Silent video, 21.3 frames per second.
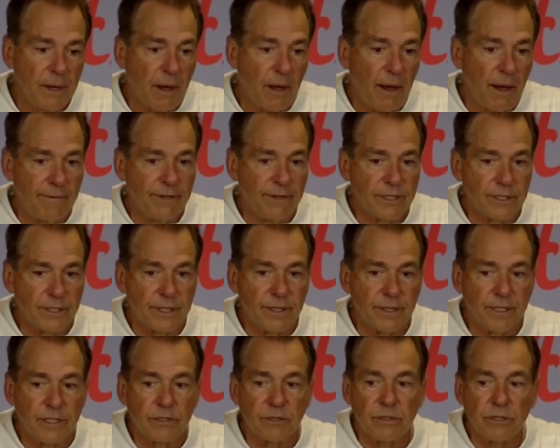
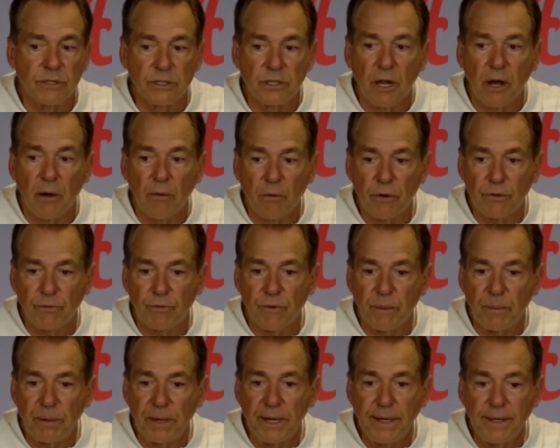obviously this one is not worth
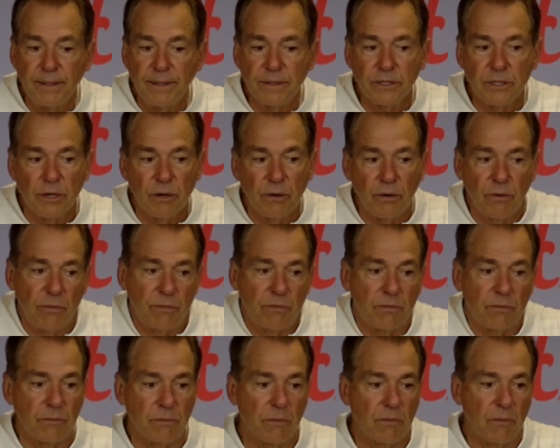repeating. So
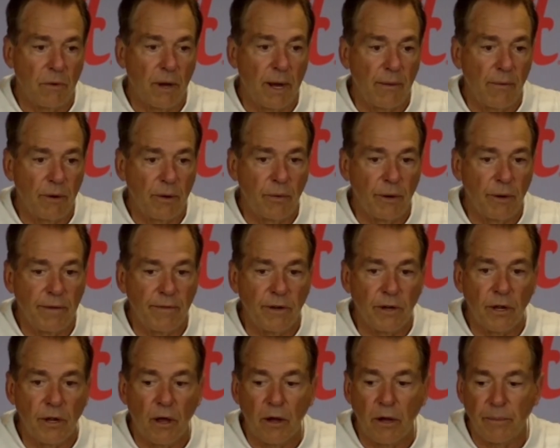why would we
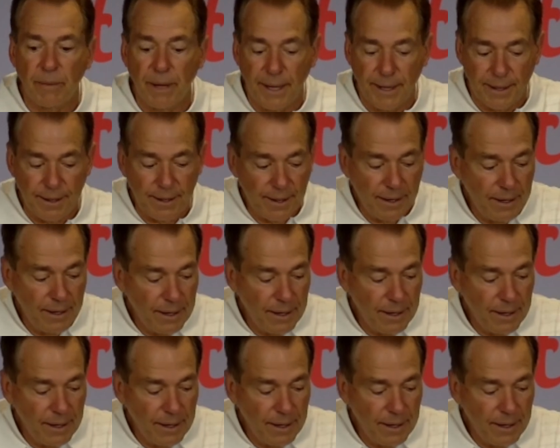even talk about it?